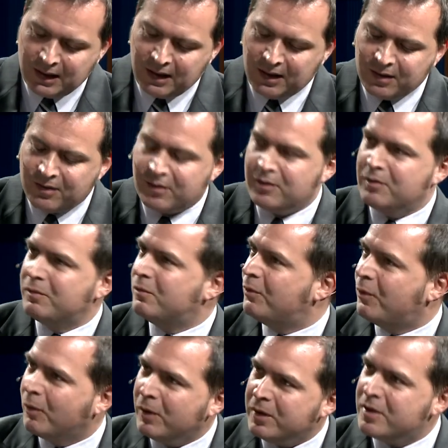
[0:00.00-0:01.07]
It's
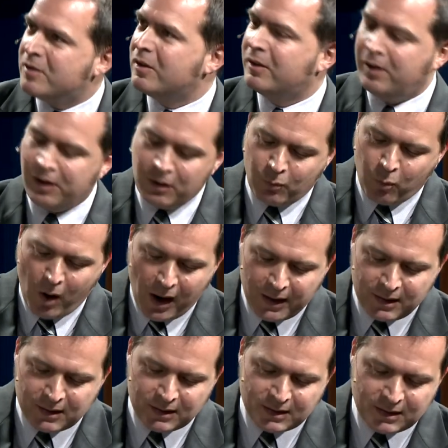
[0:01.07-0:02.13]
fully digitally
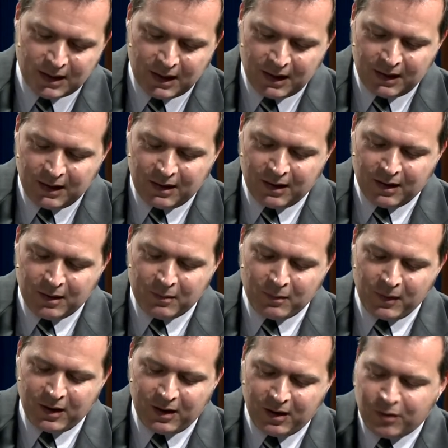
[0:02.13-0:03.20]
wired.
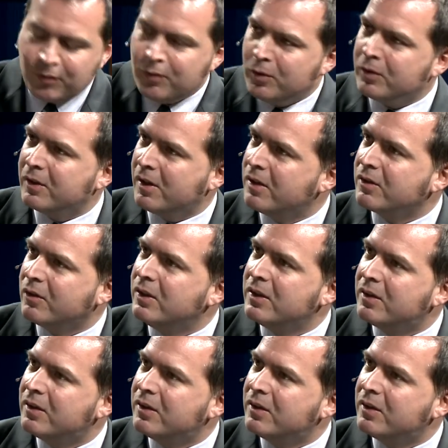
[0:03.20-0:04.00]
It has first-class green